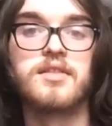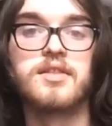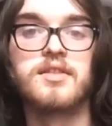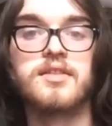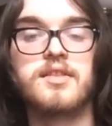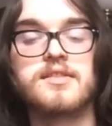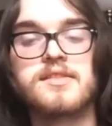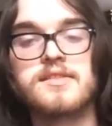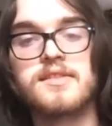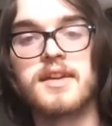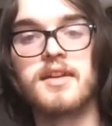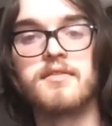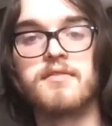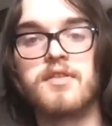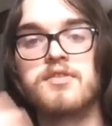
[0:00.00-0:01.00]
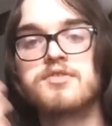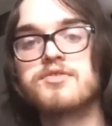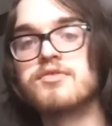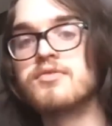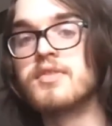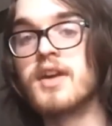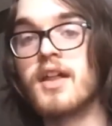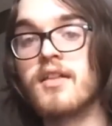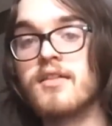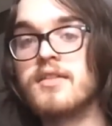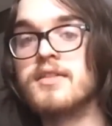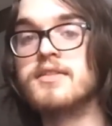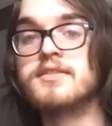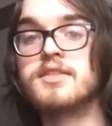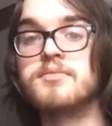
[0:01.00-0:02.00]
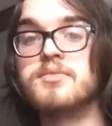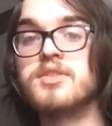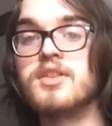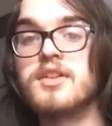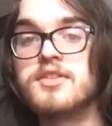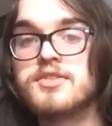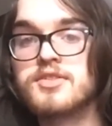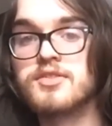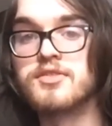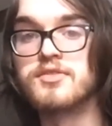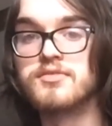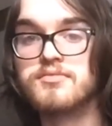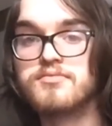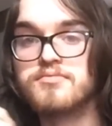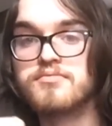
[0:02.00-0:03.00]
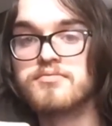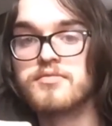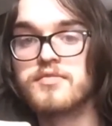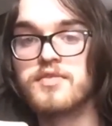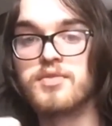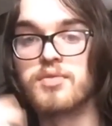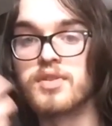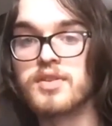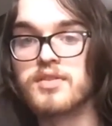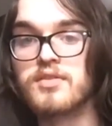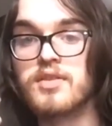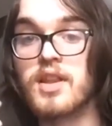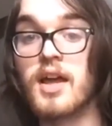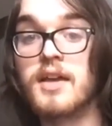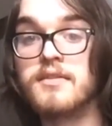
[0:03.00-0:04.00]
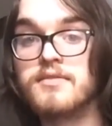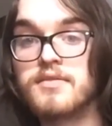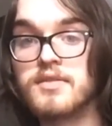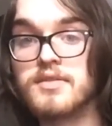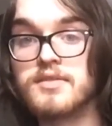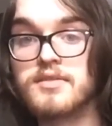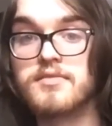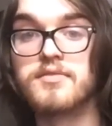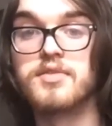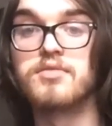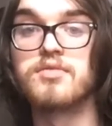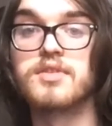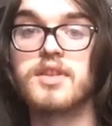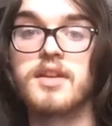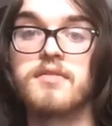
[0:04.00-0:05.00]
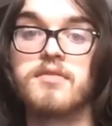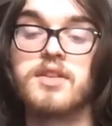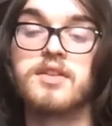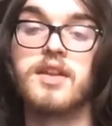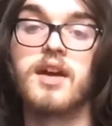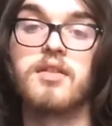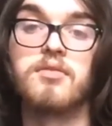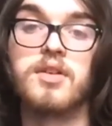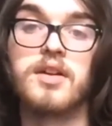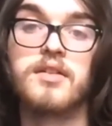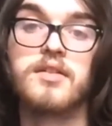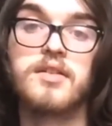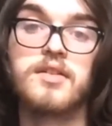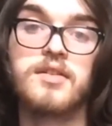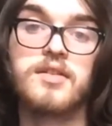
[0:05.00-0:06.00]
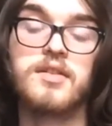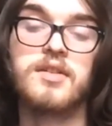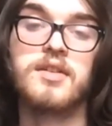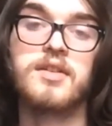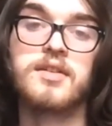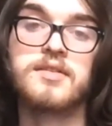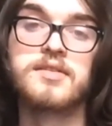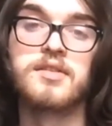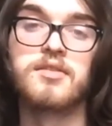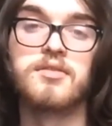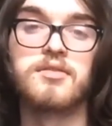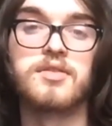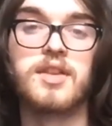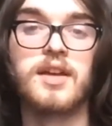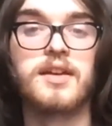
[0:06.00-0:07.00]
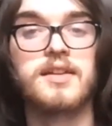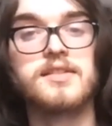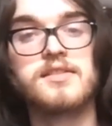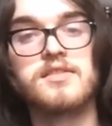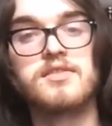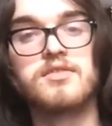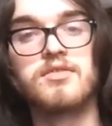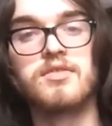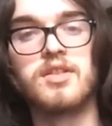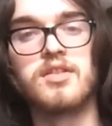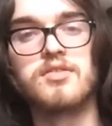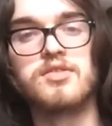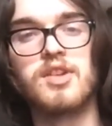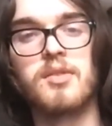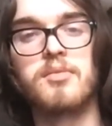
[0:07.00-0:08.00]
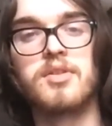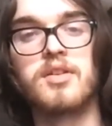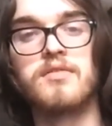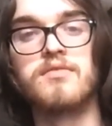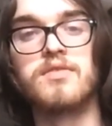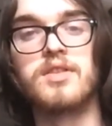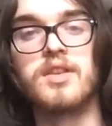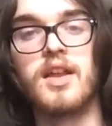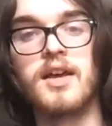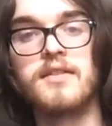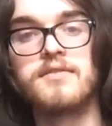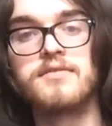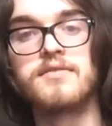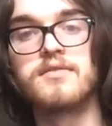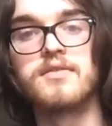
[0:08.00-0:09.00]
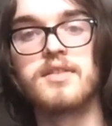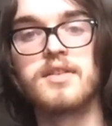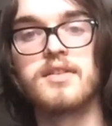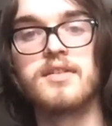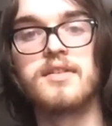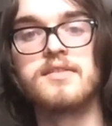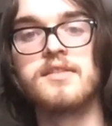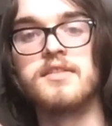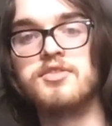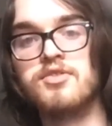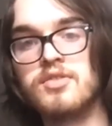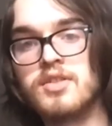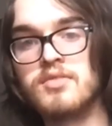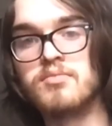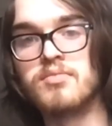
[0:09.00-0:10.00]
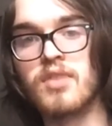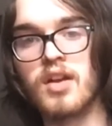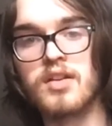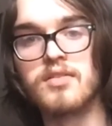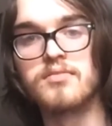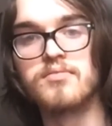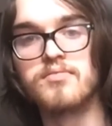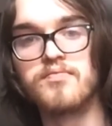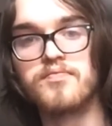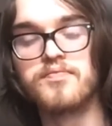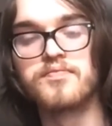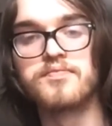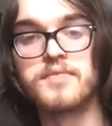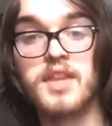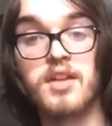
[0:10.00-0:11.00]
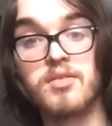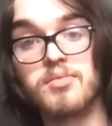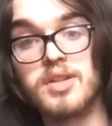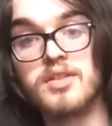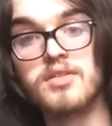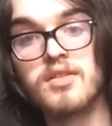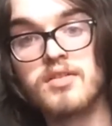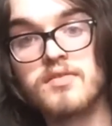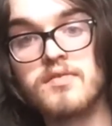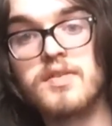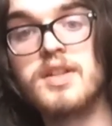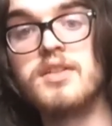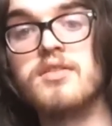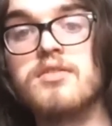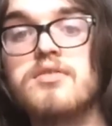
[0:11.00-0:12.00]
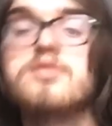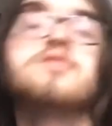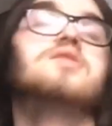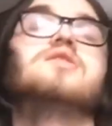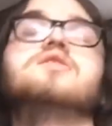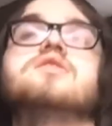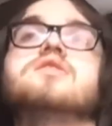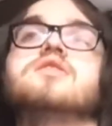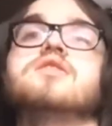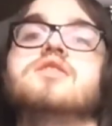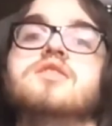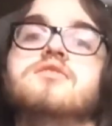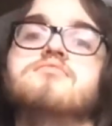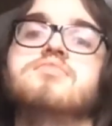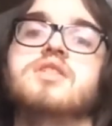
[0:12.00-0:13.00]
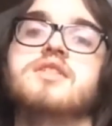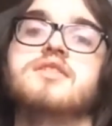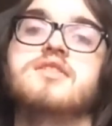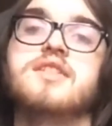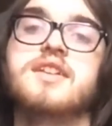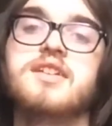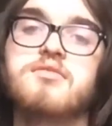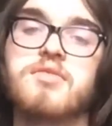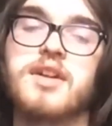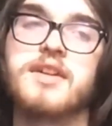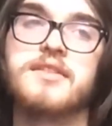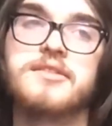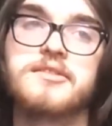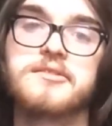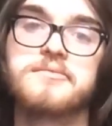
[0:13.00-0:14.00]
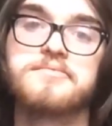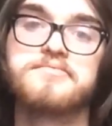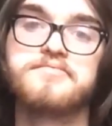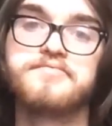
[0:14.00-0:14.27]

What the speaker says: This is like a virtual reality simulation. If you want, life is, if you think of it that way. So that gets into another topic of life is a dream, right? That'll be another video. But anyways,